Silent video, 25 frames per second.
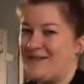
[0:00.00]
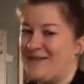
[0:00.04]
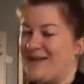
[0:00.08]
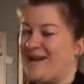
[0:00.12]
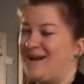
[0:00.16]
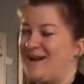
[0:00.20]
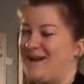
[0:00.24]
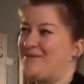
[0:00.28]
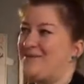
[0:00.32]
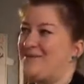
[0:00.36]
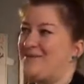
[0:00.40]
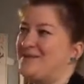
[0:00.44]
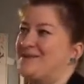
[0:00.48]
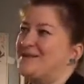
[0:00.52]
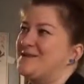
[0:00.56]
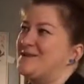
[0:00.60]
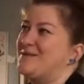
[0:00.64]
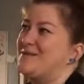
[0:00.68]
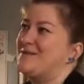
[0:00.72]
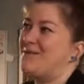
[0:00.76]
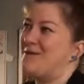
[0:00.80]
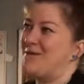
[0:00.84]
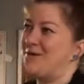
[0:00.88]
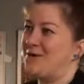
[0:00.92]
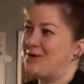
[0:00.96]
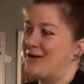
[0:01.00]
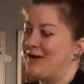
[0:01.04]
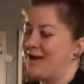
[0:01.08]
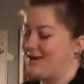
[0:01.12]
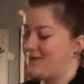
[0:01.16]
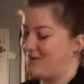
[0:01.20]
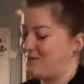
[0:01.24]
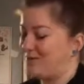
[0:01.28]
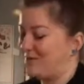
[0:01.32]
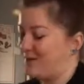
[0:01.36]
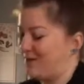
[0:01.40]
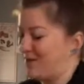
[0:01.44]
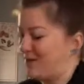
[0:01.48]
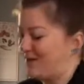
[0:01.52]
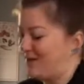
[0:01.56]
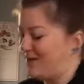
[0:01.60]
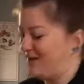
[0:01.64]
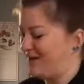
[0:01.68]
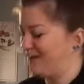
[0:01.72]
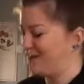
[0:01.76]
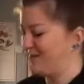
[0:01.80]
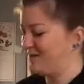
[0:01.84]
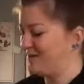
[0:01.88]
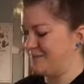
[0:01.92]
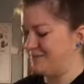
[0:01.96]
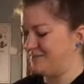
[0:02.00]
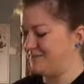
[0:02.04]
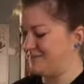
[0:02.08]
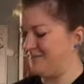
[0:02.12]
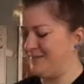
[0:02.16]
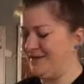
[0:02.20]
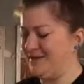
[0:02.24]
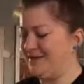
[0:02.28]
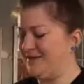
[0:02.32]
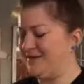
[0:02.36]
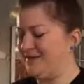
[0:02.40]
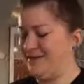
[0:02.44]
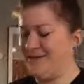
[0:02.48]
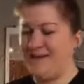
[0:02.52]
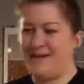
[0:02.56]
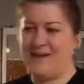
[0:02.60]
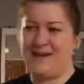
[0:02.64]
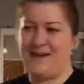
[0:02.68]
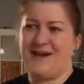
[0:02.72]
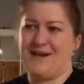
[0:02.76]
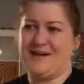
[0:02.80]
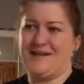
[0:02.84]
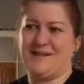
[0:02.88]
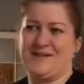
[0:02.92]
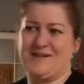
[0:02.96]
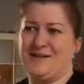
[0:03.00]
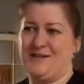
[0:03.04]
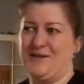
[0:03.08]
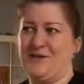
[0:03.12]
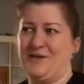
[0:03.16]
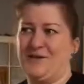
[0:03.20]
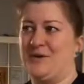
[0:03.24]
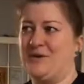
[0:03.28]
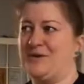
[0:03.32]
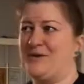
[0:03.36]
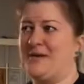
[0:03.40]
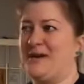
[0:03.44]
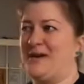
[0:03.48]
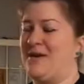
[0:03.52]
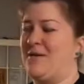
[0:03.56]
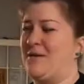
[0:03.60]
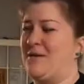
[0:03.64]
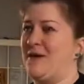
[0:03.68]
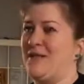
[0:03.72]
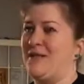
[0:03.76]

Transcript: My son Brody had a really awesome idea one time.